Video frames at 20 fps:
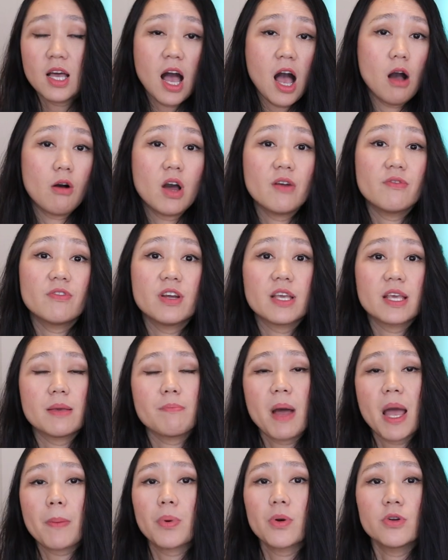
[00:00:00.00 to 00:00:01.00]
However, in
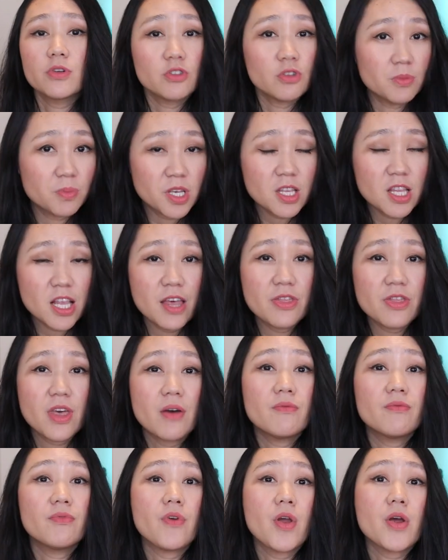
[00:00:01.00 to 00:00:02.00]
my personal opinion,
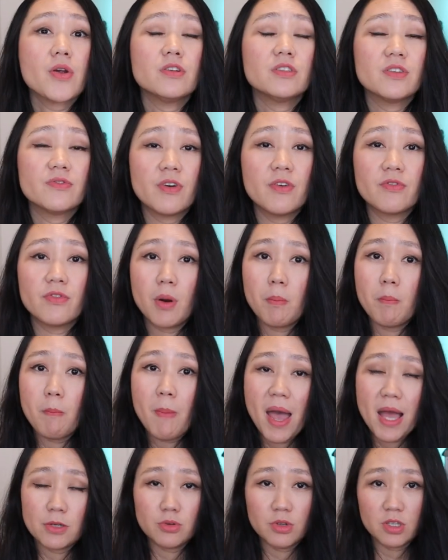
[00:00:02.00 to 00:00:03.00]
they're very different from
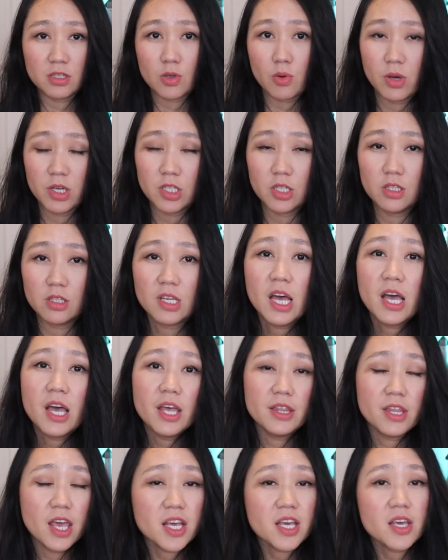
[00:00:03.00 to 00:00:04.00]
metrics questions.
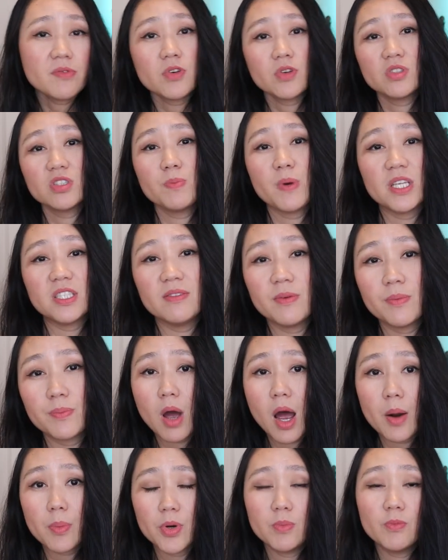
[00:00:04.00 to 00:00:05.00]
They give you a specific
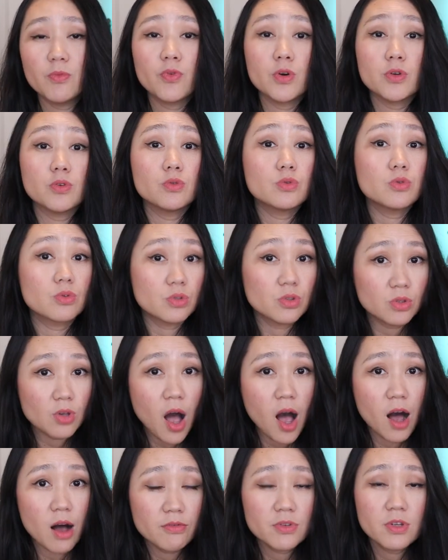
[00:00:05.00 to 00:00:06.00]
problem for you to
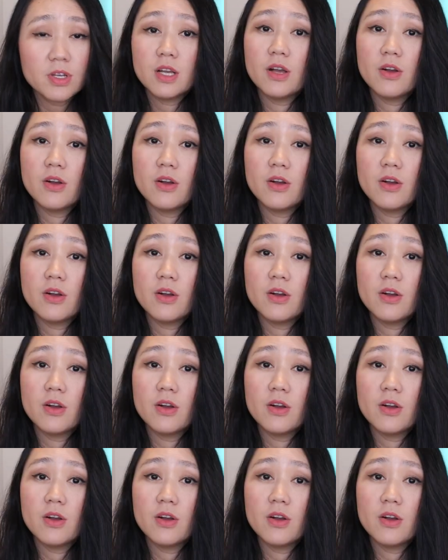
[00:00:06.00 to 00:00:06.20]
solve.